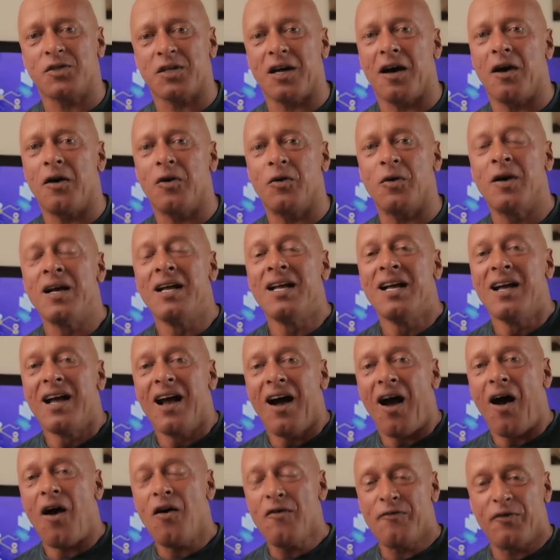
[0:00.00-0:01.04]
So
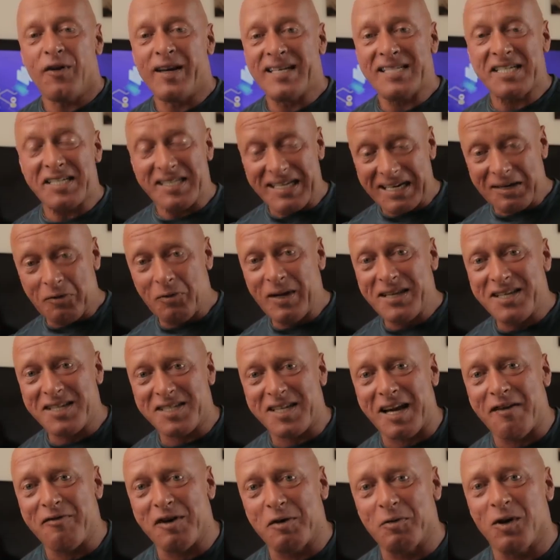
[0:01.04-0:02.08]
hopefully stick with
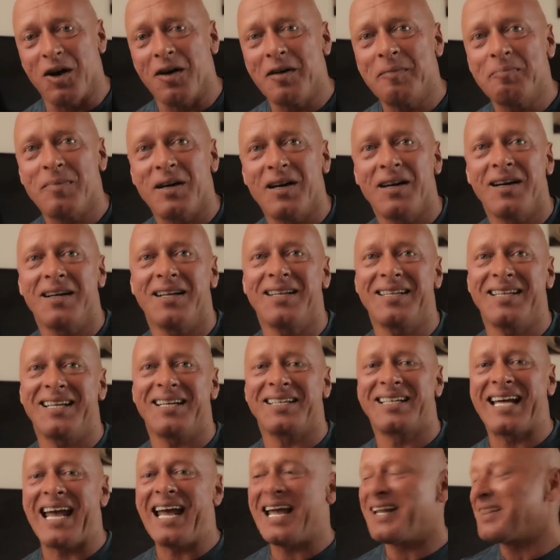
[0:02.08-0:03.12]
us, everyone. But
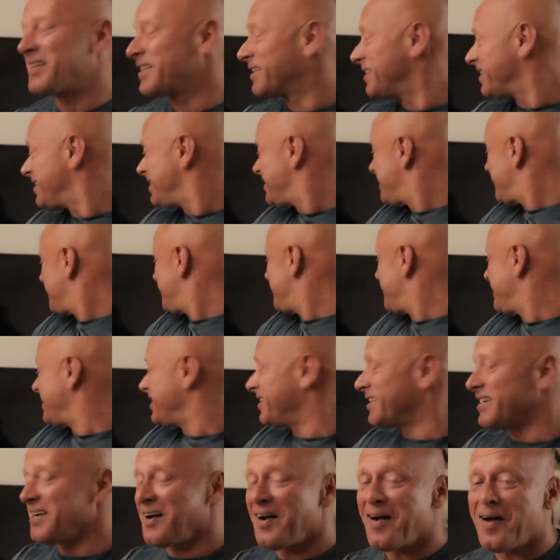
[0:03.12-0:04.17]
again,
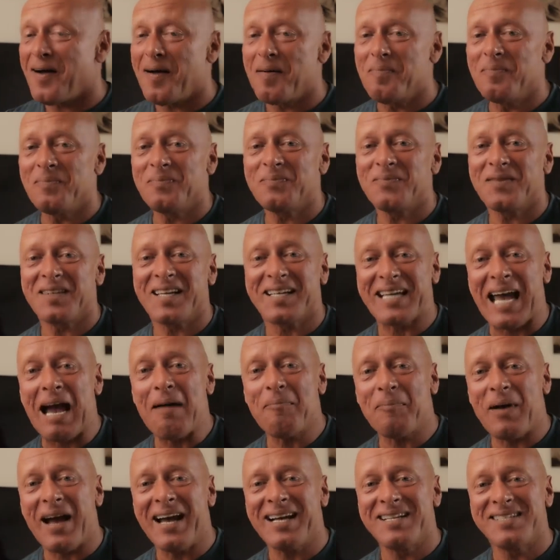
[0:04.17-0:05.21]
the
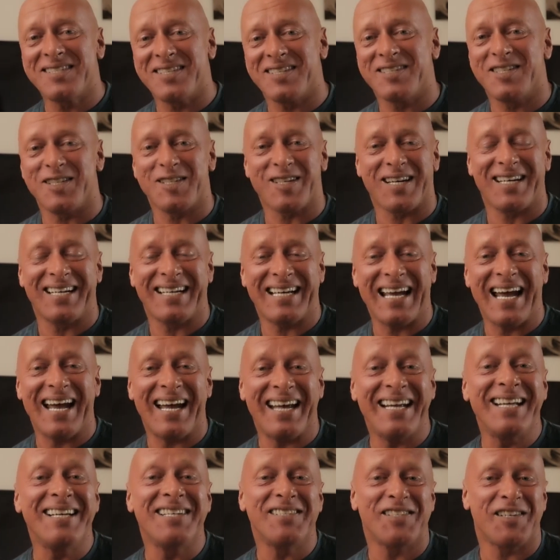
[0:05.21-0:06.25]
campaigns are just going to
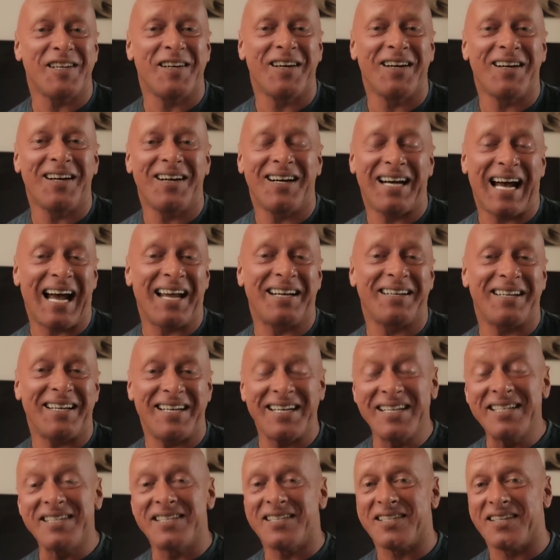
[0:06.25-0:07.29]
get easier and
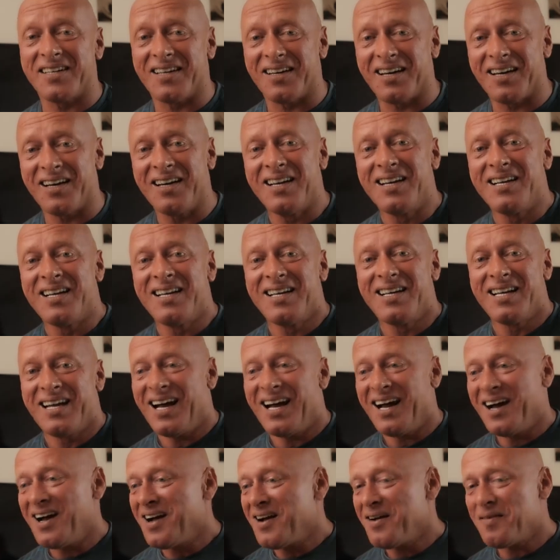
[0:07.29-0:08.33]
easier
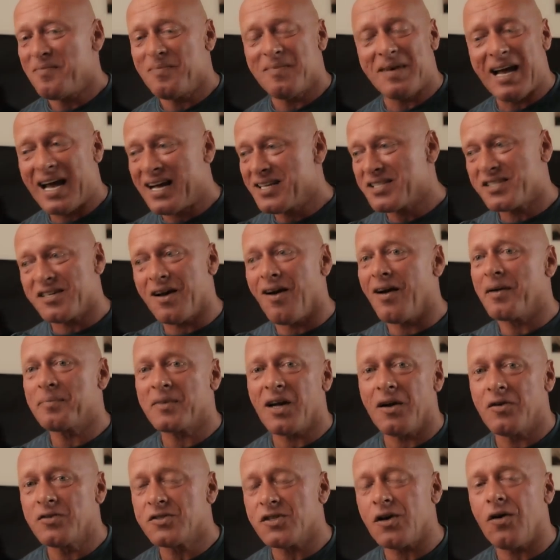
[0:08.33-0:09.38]
as time
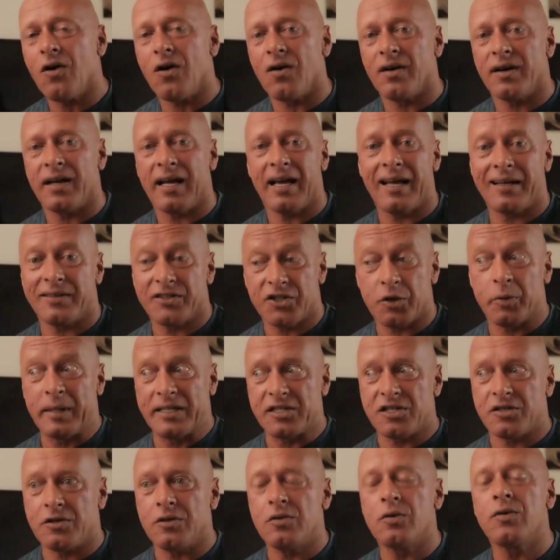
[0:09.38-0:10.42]
goes on. And to
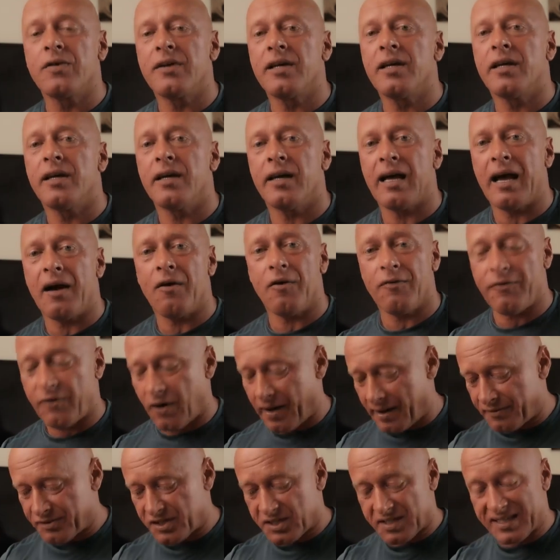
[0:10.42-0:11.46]
install the
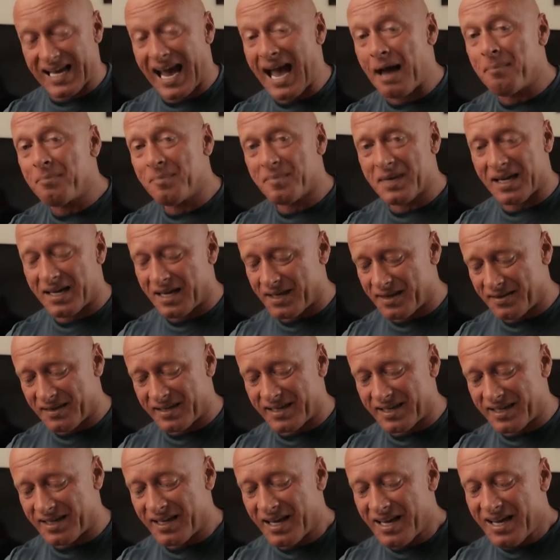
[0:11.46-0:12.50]
L5 stamp and
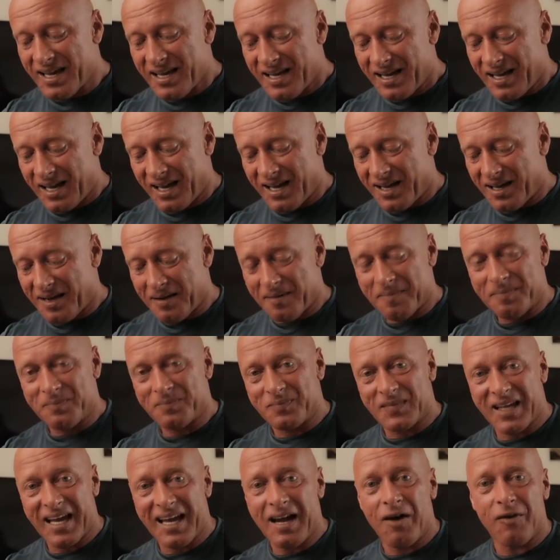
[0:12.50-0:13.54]
the
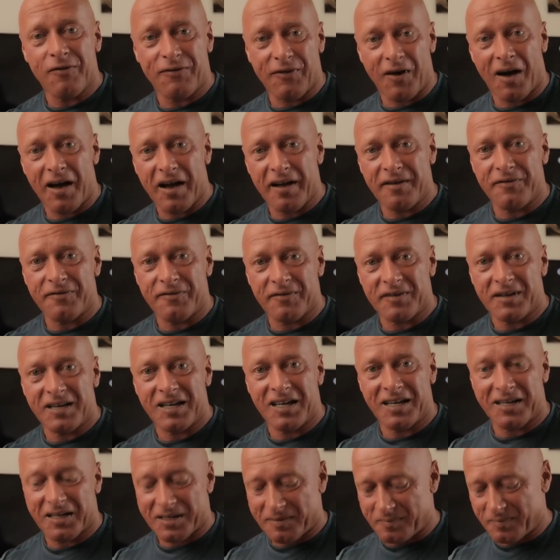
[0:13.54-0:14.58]
L5
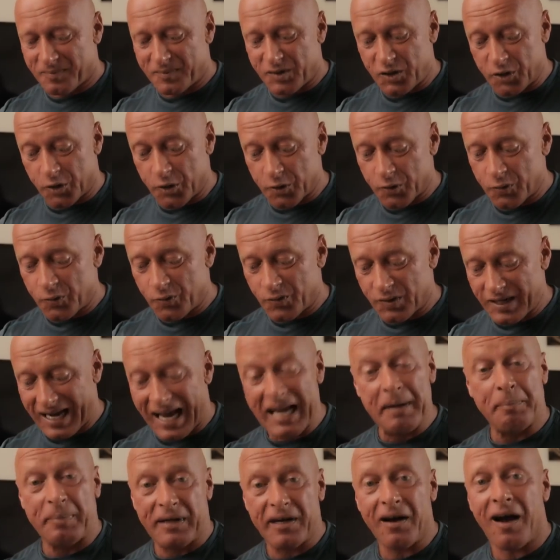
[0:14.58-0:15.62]

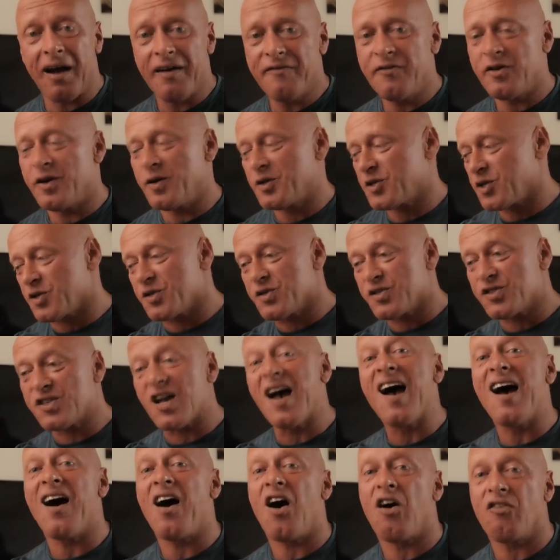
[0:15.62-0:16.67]
API versions
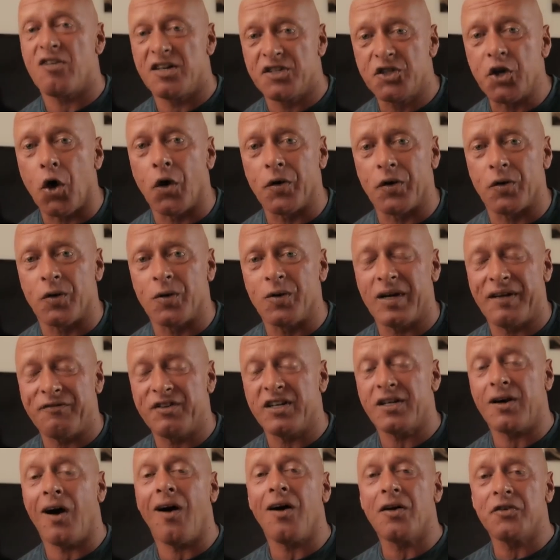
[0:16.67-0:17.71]
are a doddle.
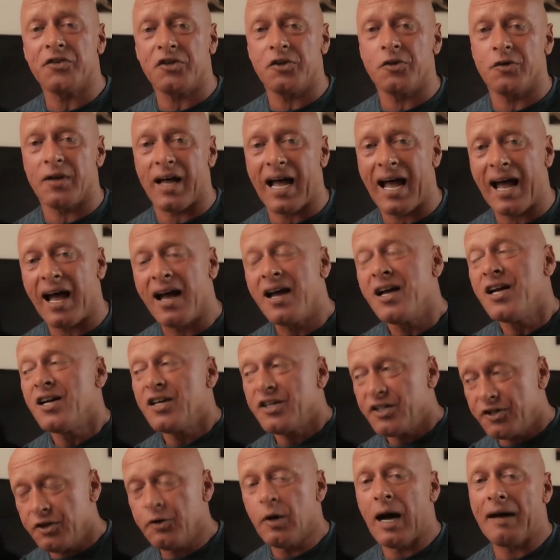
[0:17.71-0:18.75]
If you can't do that,
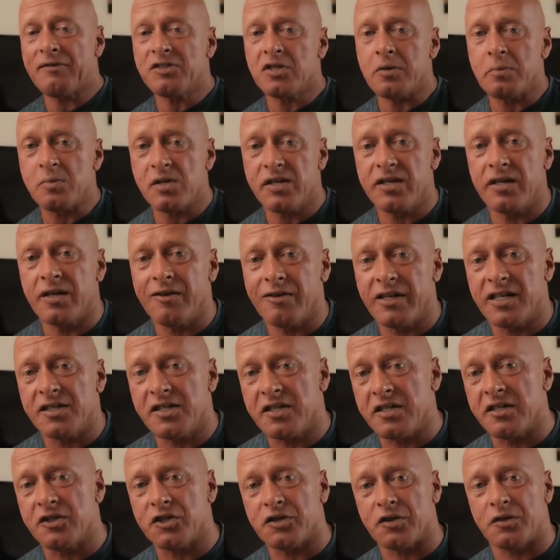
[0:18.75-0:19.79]
you have some
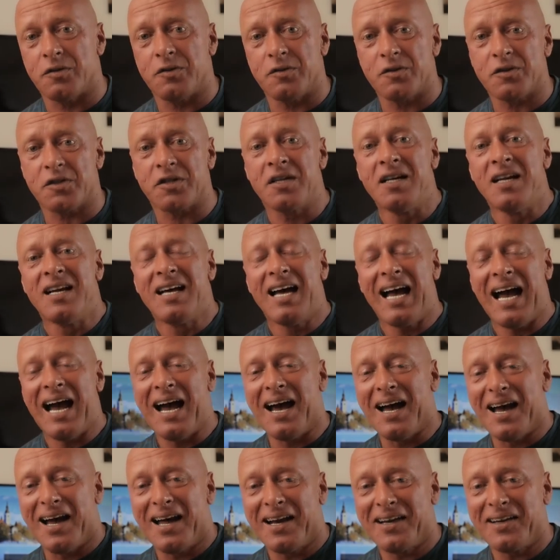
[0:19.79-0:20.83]
serious issues,
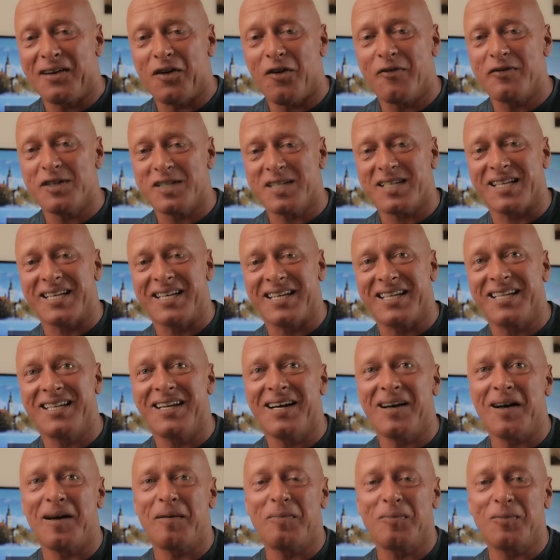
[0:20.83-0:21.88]
and obviously
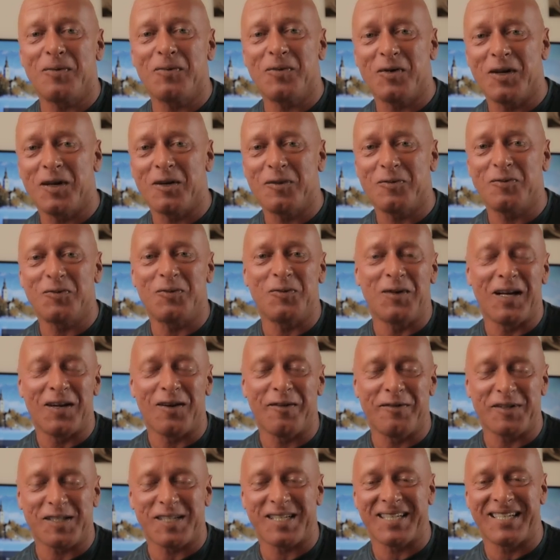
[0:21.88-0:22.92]
we'll
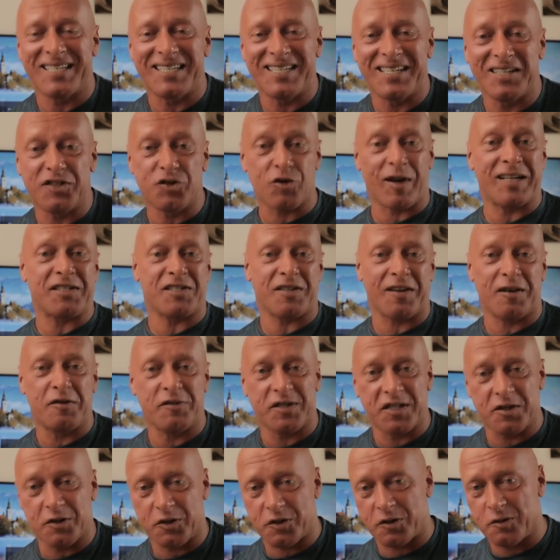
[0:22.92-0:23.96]
obviously address
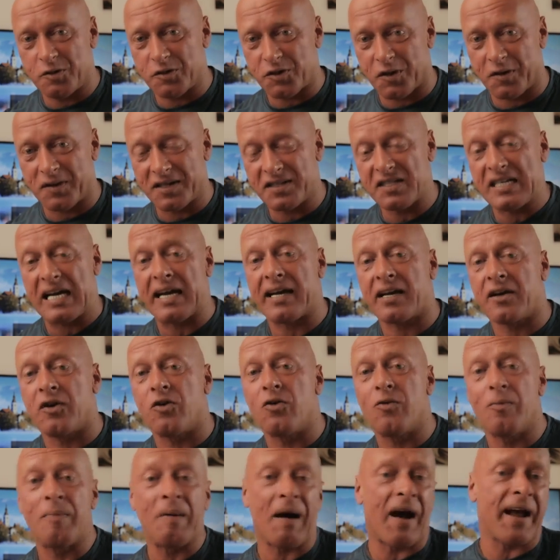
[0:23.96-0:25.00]
those issues on a tech
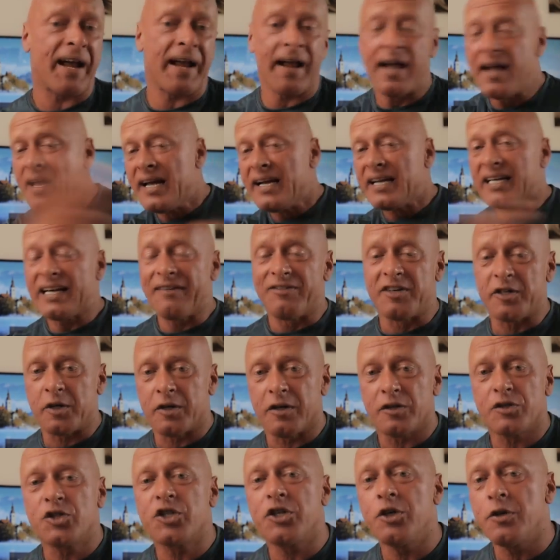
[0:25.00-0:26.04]
call by giving
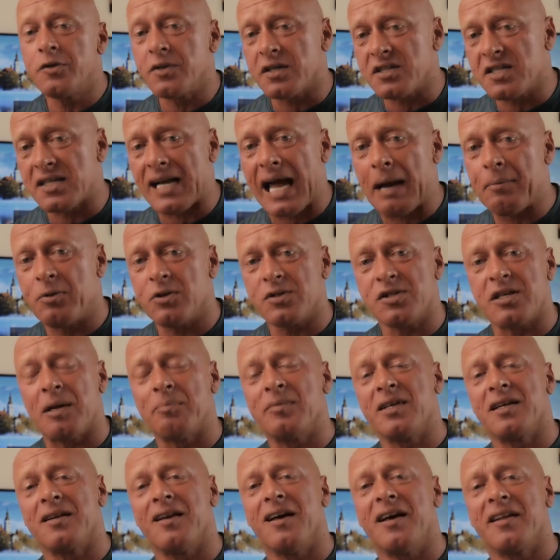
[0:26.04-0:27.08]
you a tuner slap or
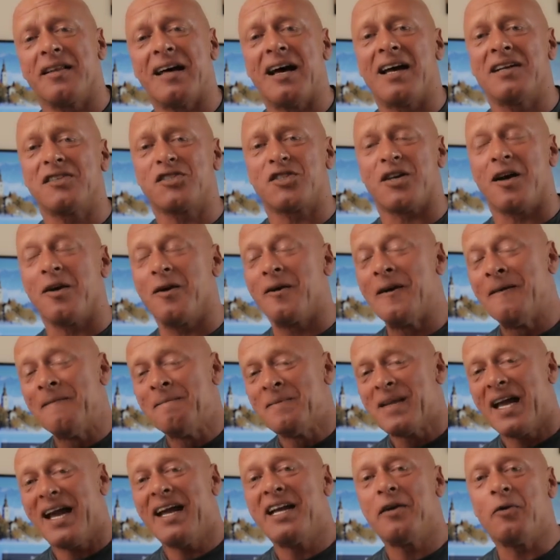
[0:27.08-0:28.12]
something like that. So
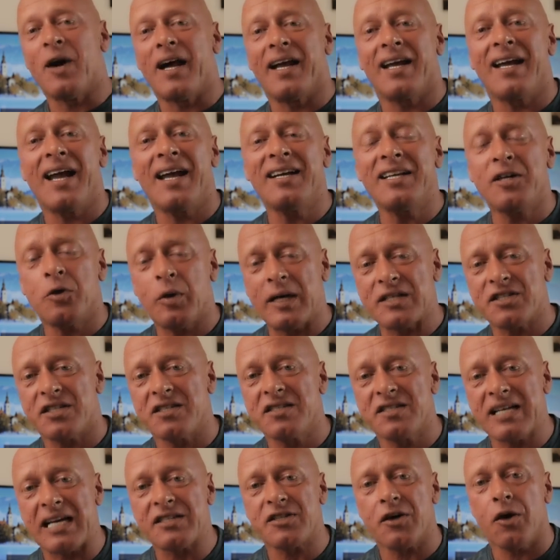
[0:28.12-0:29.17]
anyway, any
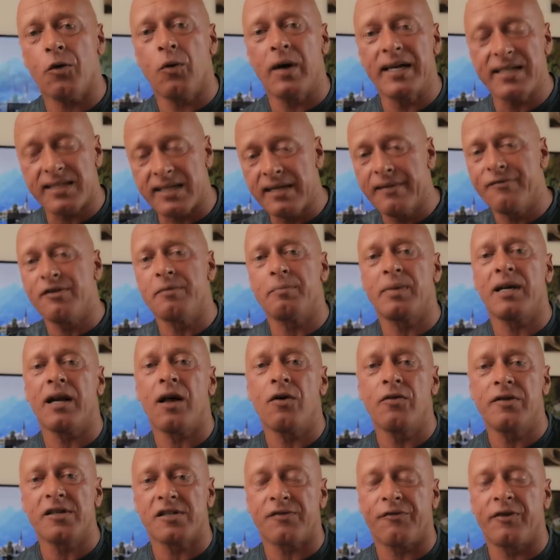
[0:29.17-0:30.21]
questions, as always, leave them
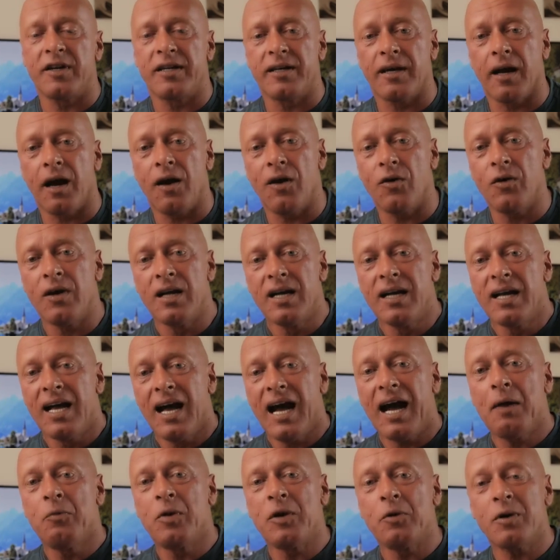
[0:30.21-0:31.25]
below this video,
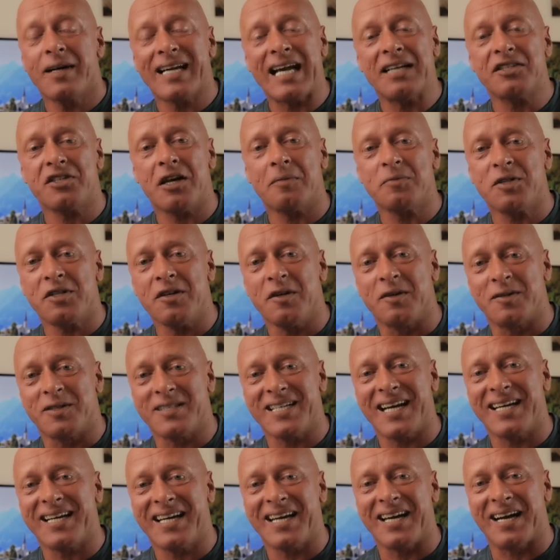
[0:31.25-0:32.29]
and we will catch up soon.
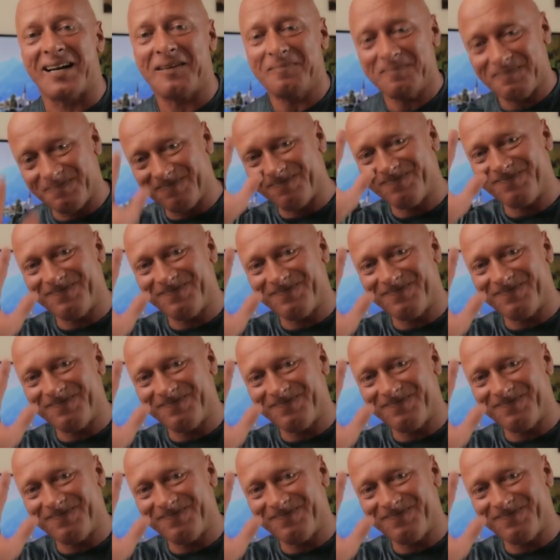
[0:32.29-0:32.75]
Take care.